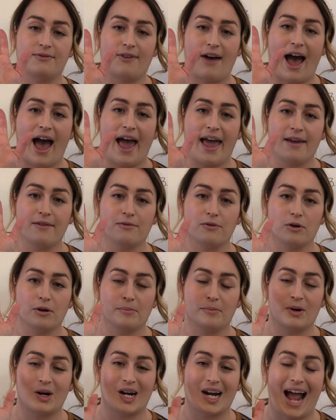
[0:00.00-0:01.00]
5 or
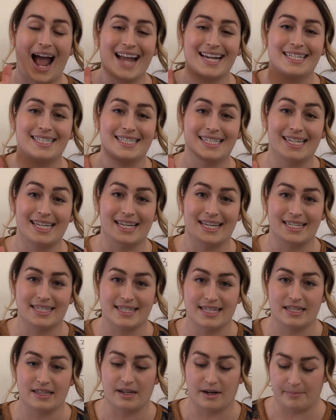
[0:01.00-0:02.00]
more
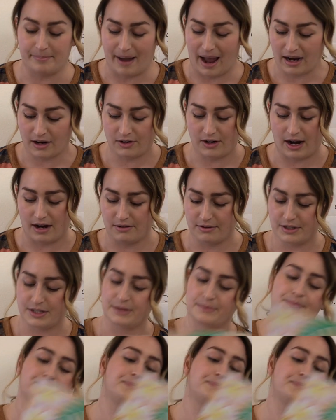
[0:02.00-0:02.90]
ideas in their background.